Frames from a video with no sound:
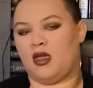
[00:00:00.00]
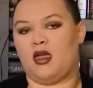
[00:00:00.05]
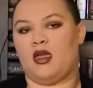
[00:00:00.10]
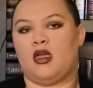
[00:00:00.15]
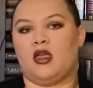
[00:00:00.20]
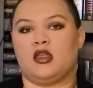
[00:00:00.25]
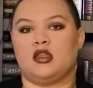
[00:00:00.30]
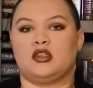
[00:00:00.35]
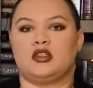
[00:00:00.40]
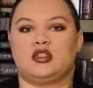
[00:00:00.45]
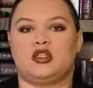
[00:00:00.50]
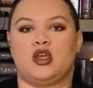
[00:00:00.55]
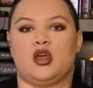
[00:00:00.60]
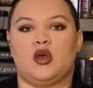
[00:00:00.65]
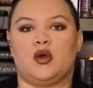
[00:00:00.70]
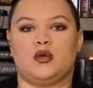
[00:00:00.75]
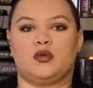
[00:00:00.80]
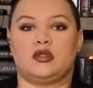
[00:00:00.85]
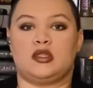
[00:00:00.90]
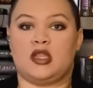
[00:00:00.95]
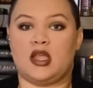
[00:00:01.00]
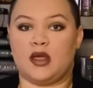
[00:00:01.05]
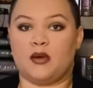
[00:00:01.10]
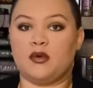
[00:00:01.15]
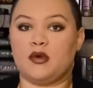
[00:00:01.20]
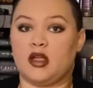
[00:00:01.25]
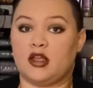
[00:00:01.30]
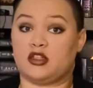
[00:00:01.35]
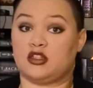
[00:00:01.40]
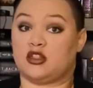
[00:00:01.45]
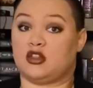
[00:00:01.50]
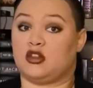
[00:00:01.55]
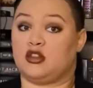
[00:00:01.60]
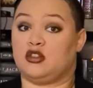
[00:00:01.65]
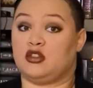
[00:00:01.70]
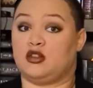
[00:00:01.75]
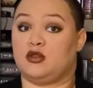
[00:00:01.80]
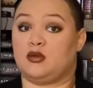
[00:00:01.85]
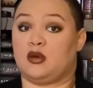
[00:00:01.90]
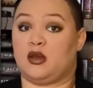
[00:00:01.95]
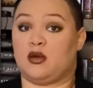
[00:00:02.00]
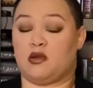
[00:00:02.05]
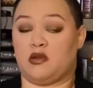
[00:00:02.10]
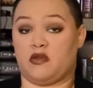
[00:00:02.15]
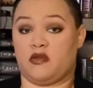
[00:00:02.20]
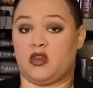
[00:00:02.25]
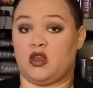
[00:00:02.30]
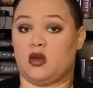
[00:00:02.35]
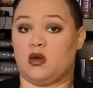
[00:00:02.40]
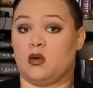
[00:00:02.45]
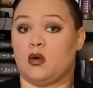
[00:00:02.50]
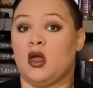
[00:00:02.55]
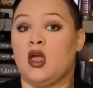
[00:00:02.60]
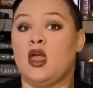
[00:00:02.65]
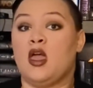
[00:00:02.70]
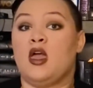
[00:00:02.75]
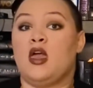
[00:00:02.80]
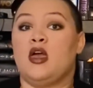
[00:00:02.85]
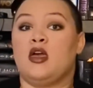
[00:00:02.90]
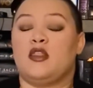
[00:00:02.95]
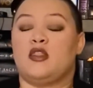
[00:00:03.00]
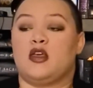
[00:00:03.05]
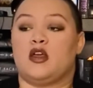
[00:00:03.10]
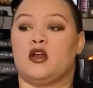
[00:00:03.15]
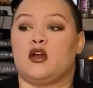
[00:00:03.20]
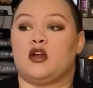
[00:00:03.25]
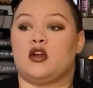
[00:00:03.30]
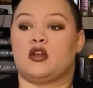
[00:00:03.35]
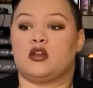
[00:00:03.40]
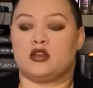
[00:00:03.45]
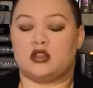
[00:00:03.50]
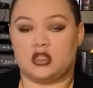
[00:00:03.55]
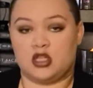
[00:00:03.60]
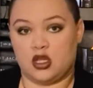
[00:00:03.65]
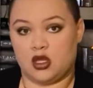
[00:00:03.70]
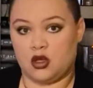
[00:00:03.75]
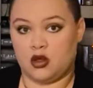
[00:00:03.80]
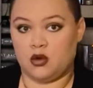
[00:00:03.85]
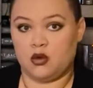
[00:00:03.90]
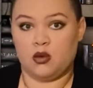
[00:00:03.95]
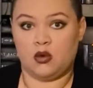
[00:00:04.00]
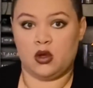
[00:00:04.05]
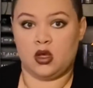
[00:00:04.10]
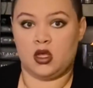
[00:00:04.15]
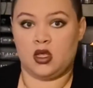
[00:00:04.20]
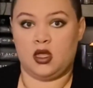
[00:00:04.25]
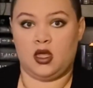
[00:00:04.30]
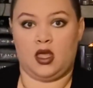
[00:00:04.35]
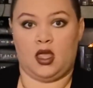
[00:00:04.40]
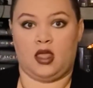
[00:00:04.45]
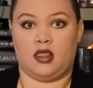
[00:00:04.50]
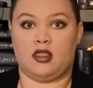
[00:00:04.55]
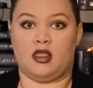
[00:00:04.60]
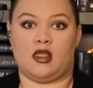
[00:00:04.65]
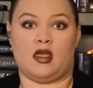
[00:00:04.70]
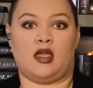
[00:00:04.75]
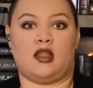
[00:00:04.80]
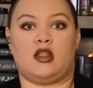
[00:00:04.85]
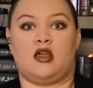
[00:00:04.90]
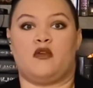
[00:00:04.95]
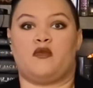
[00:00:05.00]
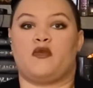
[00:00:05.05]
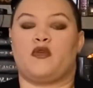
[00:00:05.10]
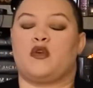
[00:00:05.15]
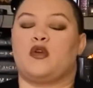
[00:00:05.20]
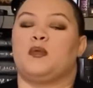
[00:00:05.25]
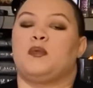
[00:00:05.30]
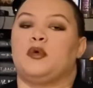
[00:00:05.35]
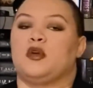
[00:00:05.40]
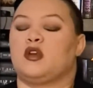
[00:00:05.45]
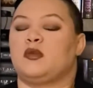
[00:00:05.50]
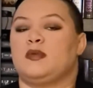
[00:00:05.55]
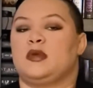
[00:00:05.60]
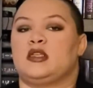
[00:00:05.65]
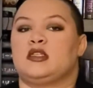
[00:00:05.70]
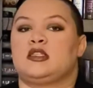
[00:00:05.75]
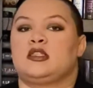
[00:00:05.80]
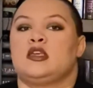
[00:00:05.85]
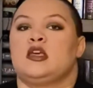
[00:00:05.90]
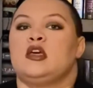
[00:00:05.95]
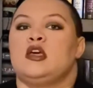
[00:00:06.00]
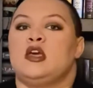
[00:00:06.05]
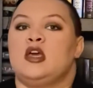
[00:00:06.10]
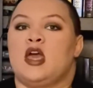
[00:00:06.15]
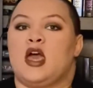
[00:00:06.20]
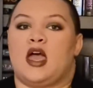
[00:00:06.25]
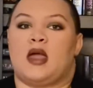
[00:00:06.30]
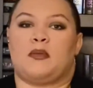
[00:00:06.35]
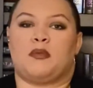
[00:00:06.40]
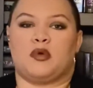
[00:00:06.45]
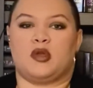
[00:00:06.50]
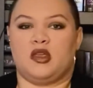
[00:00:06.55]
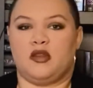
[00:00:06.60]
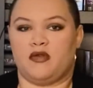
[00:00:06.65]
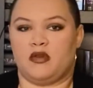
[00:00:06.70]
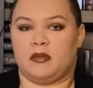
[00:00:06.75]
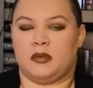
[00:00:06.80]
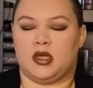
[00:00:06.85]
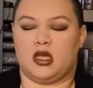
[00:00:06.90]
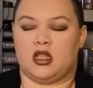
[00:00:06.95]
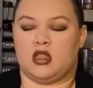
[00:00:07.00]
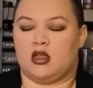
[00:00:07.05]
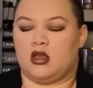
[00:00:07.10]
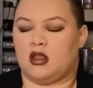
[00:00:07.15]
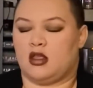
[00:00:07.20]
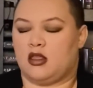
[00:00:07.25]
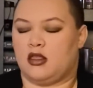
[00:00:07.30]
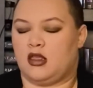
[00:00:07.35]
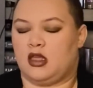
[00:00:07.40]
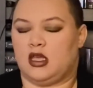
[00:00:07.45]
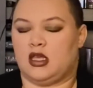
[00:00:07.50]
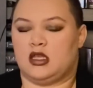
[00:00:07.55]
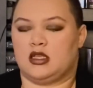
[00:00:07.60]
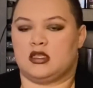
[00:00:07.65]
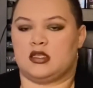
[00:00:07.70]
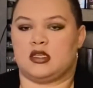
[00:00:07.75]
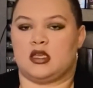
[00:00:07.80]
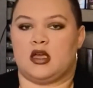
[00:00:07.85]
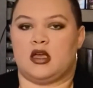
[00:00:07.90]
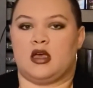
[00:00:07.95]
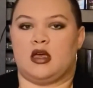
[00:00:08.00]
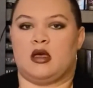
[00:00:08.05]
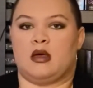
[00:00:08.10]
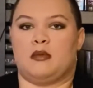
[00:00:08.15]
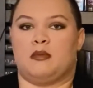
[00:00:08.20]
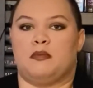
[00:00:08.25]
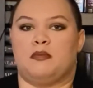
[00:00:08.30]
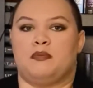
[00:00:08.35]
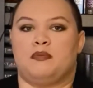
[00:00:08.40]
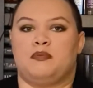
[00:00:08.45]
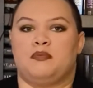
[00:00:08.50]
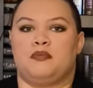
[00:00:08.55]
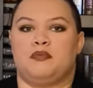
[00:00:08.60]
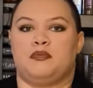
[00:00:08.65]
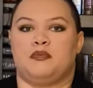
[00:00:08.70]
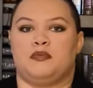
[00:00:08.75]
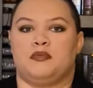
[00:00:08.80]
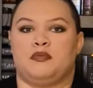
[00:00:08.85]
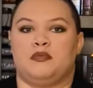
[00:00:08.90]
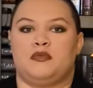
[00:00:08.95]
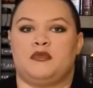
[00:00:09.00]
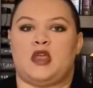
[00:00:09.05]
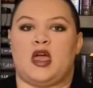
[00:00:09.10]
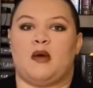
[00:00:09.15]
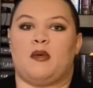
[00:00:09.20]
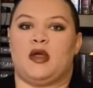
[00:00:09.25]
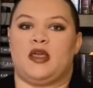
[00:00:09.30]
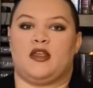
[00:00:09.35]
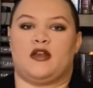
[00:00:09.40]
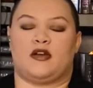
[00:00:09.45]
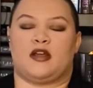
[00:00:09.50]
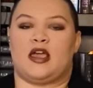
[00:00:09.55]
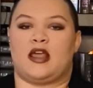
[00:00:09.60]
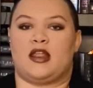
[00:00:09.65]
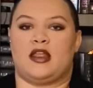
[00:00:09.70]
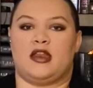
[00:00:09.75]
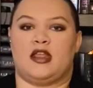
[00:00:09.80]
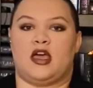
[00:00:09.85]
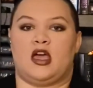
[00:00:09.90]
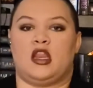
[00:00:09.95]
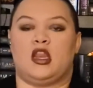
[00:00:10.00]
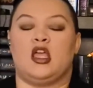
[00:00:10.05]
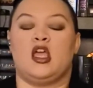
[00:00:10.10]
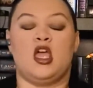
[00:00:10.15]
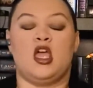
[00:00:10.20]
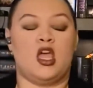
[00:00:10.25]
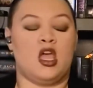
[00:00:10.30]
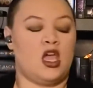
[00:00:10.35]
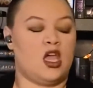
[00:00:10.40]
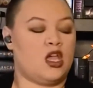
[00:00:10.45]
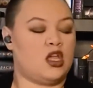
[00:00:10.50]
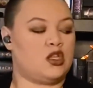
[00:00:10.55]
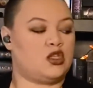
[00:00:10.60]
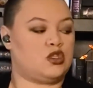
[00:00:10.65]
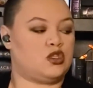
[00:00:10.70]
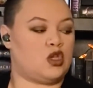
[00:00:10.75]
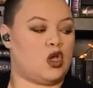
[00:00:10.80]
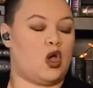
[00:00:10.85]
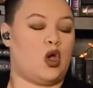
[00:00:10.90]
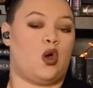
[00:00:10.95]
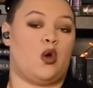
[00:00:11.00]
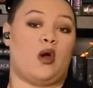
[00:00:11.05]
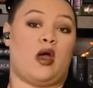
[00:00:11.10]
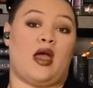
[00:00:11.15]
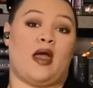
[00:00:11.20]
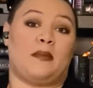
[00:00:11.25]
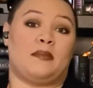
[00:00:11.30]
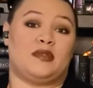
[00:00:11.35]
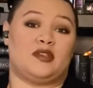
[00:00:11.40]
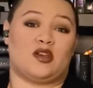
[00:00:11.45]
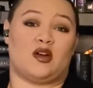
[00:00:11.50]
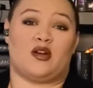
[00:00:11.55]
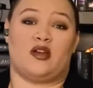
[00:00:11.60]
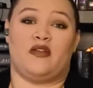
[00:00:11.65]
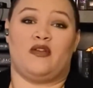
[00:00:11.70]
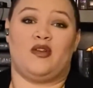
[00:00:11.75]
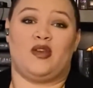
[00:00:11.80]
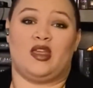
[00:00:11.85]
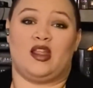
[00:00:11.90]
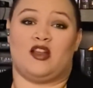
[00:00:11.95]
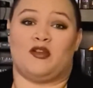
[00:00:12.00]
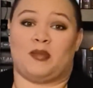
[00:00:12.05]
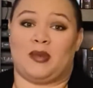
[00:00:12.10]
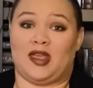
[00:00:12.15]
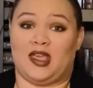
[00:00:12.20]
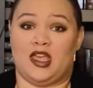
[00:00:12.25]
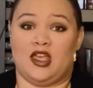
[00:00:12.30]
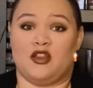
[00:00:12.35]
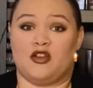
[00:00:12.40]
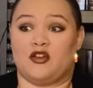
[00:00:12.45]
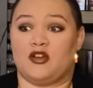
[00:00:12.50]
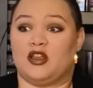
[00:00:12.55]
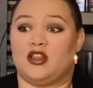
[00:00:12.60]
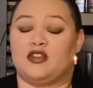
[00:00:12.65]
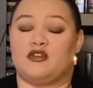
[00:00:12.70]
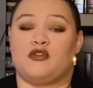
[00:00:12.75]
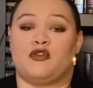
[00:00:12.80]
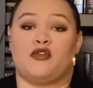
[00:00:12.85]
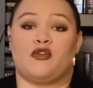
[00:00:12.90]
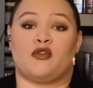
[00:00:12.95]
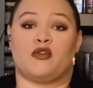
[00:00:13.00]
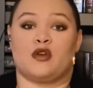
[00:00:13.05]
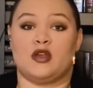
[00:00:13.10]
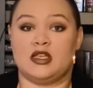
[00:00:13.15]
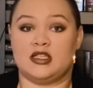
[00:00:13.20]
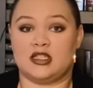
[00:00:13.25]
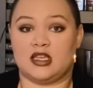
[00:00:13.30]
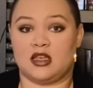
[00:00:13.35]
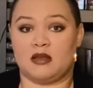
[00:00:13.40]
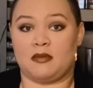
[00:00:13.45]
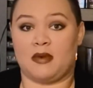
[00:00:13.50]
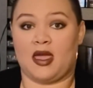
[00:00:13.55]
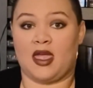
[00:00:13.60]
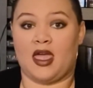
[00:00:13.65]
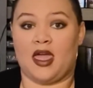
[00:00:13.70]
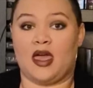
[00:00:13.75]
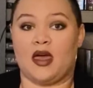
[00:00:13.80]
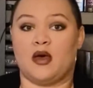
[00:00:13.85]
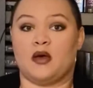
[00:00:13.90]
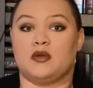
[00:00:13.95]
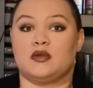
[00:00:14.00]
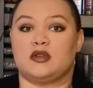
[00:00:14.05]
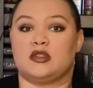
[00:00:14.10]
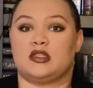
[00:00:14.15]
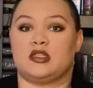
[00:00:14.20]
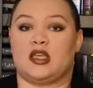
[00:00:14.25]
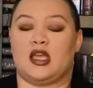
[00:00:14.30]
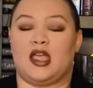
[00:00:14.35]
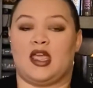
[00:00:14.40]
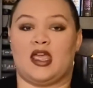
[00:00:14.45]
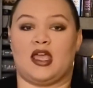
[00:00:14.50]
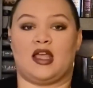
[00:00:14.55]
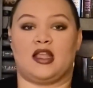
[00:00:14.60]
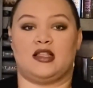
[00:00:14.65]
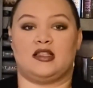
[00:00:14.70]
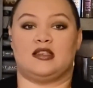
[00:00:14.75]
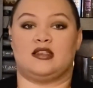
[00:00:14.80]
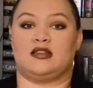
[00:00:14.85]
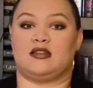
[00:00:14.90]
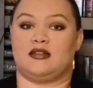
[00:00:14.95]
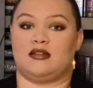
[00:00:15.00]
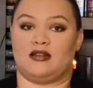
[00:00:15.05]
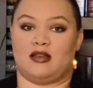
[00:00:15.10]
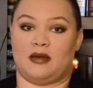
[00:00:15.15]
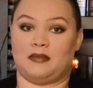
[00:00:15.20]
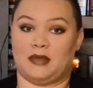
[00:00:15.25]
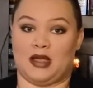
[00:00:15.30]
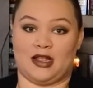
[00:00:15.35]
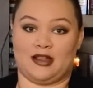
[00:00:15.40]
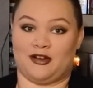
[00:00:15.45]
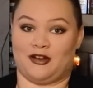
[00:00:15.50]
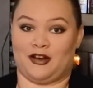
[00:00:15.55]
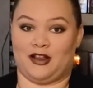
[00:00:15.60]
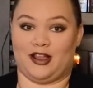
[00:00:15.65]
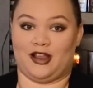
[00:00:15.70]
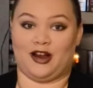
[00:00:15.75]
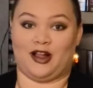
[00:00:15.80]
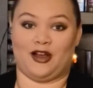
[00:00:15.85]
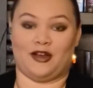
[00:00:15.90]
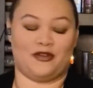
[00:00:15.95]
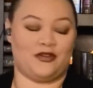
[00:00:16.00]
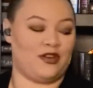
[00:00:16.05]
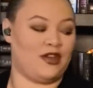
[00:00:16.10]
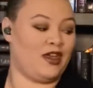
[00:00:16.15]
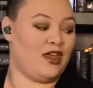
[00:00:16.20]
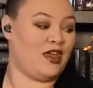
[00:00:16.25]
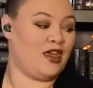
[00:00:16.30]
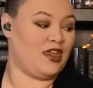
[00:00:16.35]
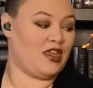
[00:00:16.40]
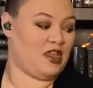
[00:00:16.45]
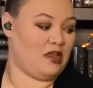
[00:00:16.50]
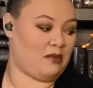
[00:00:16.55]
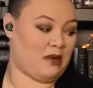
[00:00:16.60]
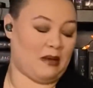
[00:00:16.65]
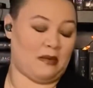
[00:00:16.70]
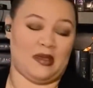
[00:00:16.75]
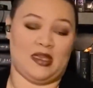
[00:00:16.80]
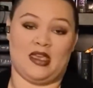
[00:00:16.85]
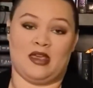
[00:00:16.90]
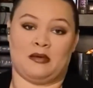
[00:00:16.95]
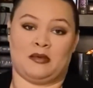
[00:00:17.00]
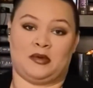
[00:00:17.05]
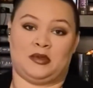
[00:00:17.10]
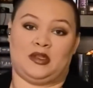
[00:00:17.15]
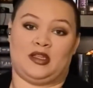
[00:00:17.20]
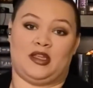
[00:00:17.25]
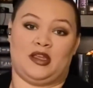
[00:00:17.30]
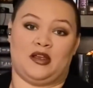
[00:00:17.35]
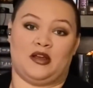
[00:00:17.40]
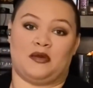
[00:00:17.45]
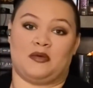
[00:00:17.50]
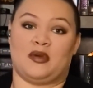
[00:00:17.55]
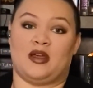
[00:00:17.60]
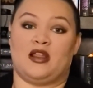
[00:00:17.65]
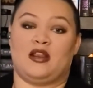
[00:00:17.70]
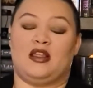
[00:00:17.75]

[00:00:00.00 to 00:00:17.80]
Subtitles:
So today we're actually going to do a review. There are two in the lineup for Bookmas. I'm pre-filming a lot of these, that way they're kind of done. So I'm sorry if you can hear my heater. It's freezing in my house and I'm not turning it off. You may be able to hear it run.